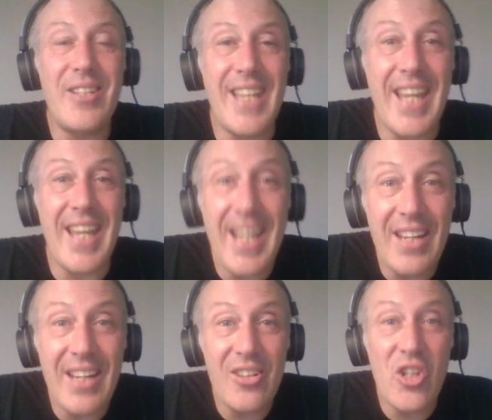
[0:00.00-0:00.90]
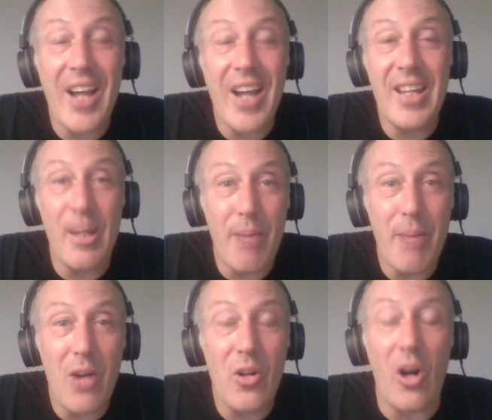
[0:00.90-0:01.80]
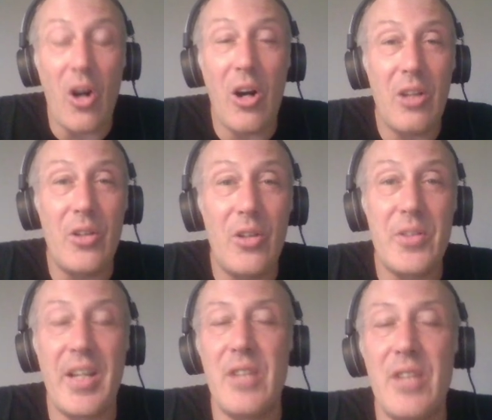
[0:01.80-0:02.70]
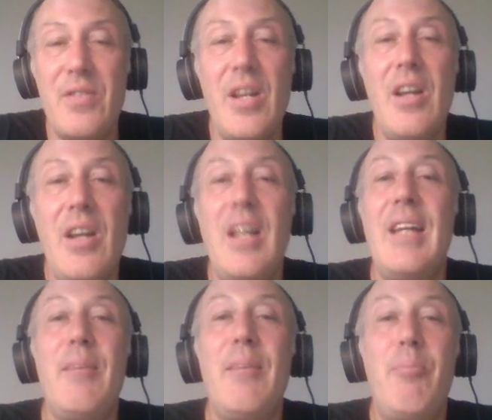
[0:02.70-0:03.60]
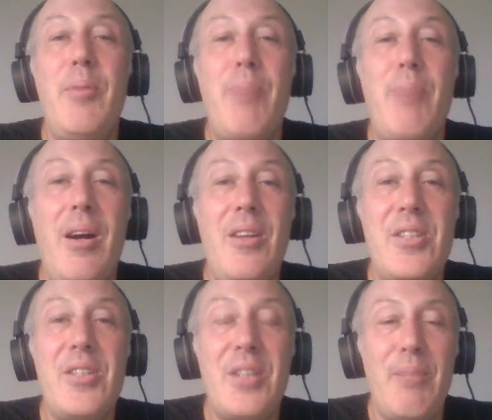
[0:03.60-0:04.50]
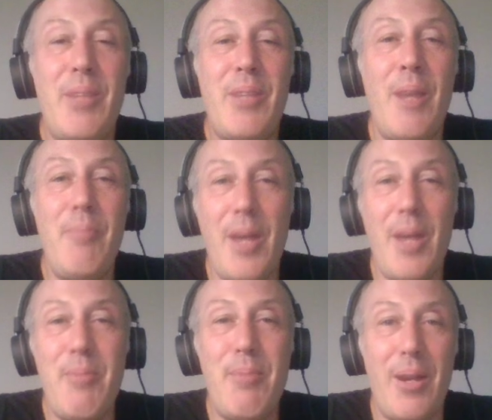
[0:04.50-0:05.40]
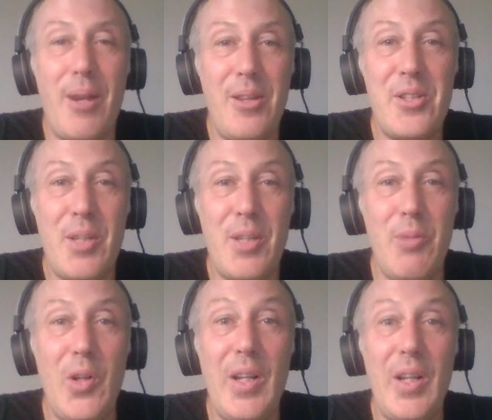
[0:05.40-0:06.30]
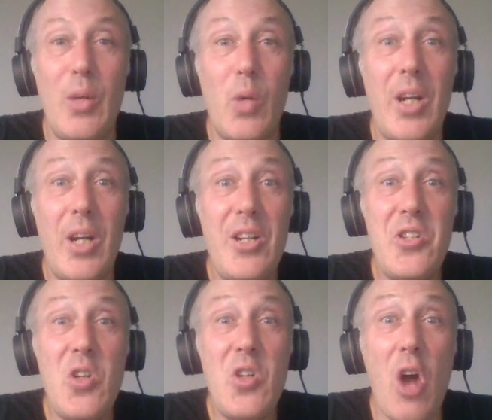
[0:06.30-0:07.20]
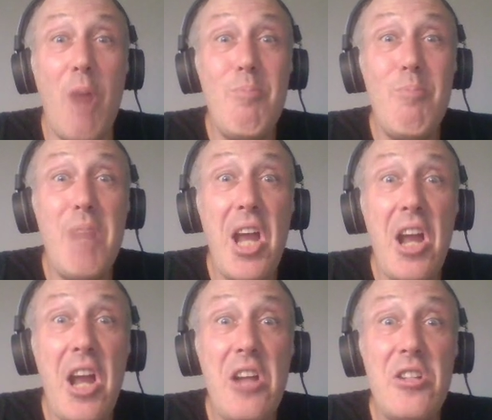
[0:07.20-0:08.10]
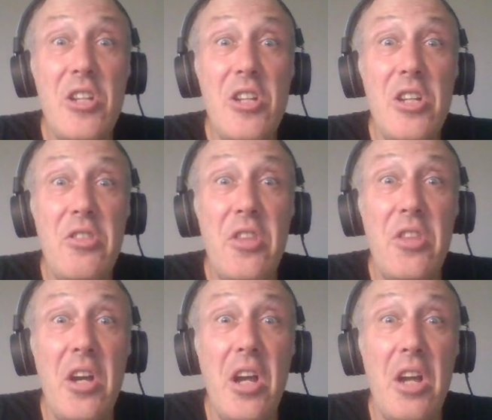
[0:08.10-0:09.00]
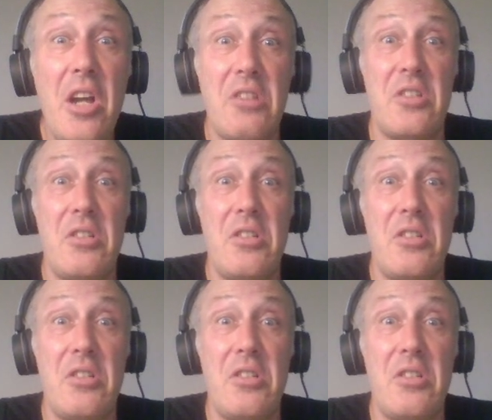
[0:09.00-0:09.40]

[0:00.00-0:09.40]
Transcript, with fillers: Inc. Check him out. All of those guys. Be part of this, come and be part of this community, and we're going to do amazing things.